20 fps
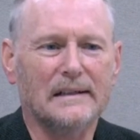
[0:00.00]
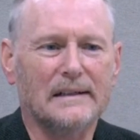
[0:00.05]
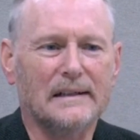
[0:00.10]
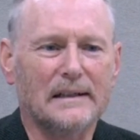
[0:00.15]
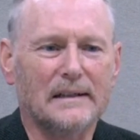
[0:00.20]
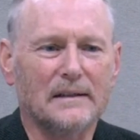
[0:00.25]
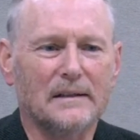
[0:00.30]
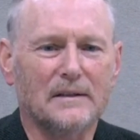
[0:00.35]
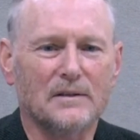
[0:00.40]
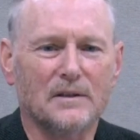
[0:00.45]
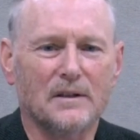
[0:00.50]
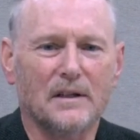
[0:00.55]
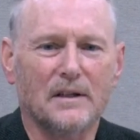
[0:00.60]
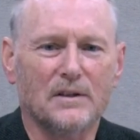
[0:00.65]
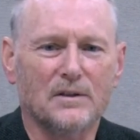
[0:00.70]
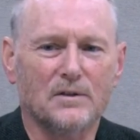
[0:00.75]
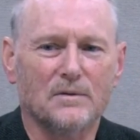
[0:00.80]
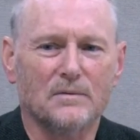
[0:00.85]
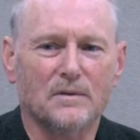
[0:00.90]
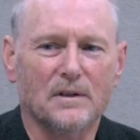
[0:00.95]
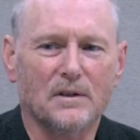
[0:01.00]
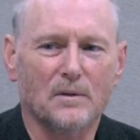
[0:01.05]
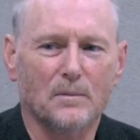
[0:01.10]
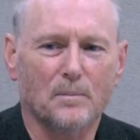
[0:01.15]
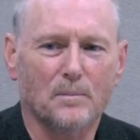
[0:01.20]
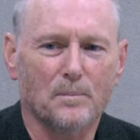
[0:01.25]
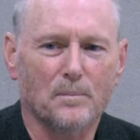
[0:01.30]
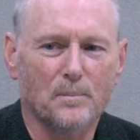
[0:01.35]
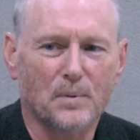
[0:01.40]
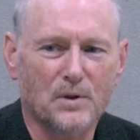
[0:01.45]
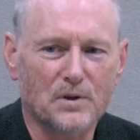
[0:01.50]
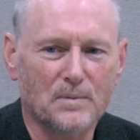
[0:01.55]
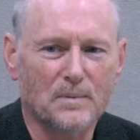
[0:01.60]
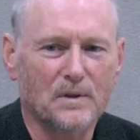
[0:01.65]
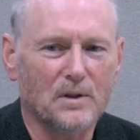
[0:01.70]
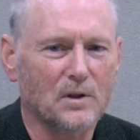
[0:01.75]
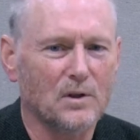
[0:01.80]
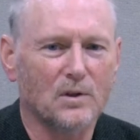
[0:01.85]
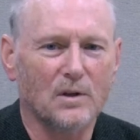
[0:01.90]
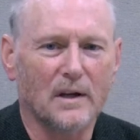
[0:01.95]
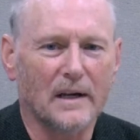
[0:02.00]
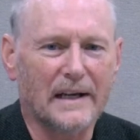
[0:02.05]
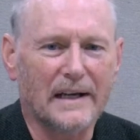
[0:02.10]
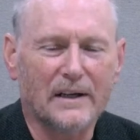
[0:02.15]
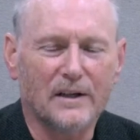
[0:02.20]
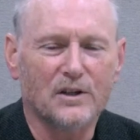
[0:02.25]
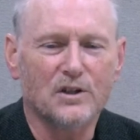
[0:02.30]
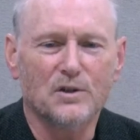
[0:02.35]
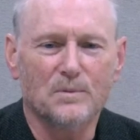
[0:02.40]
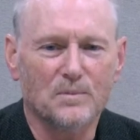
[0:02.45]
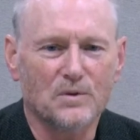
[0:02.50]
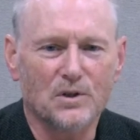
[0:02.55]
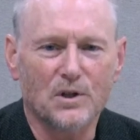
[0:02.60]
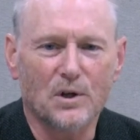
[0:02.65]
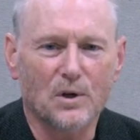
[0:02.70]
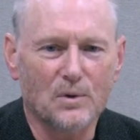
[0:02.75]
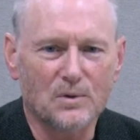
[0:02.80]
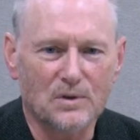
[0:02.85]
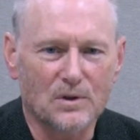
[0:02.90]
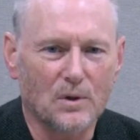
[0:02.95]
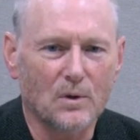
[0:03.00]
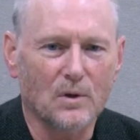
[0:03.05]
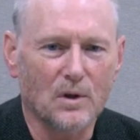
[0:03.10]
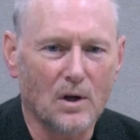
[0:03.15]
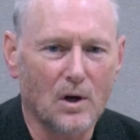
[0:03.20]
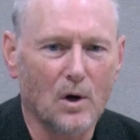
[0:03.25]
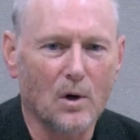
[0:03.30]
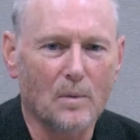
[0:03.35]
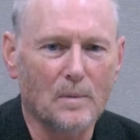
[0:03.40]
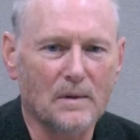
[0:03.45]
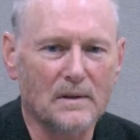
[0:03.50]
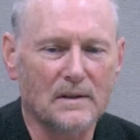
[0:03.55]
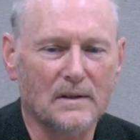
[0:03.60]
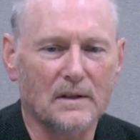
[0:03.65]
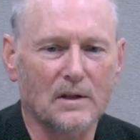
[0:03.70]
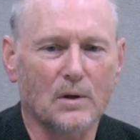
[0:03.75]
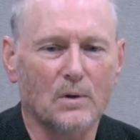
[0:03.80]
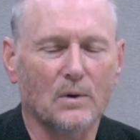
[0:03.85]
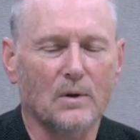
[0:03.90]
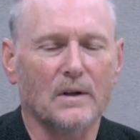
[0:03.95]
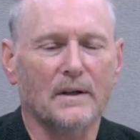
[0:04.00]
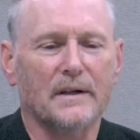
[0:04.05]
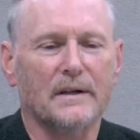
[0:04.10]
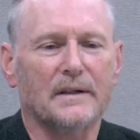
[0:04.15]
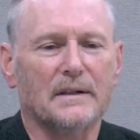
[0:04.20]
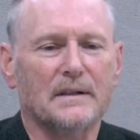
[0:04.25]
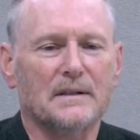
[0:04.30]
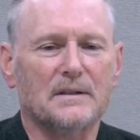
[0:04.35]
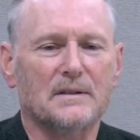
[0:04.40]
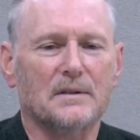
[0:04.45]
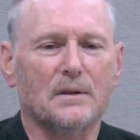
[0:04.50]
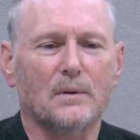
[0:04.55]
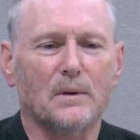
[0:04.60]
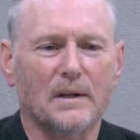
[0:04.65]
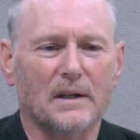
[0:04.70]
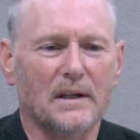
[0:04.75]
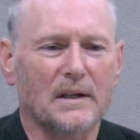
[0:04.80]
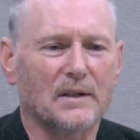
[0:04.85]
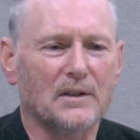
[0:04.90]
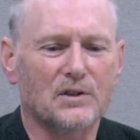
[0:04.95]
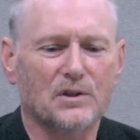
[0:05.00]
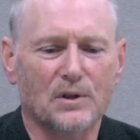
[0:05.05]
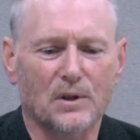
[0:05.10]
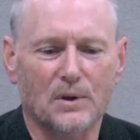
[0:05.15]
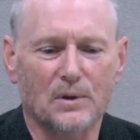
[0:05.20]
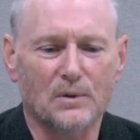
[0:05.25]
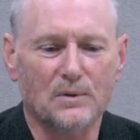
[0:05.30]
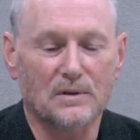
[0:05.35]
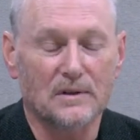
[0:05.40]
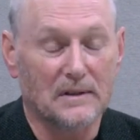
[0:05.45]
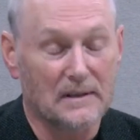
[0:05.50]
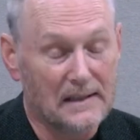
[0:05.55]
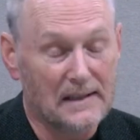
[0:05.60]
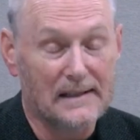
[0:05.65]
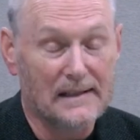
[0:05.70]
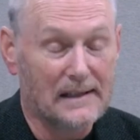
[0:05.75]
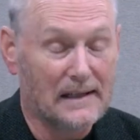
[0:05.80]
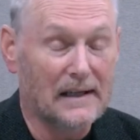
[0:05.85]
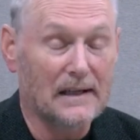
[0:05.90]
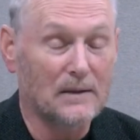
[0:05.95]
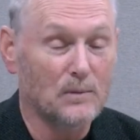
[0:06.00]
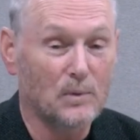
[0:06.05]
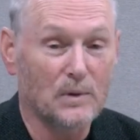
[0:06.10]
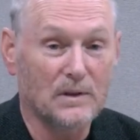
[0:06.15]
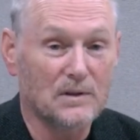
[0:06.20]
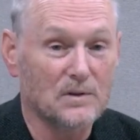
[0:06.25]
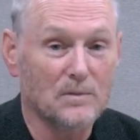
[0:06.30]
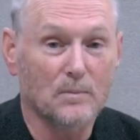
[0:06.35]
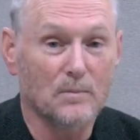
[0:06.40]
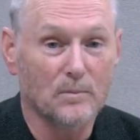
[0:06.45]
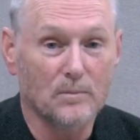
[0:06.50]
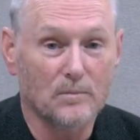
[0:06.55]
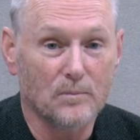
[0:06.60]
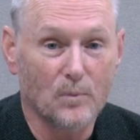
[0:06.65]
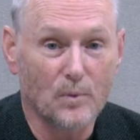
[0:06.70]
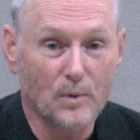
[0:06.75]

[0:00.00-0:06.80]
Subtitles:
He pushed me to enter some shows in Oklahoma and the local areas. So I'd enter shows and I'd win some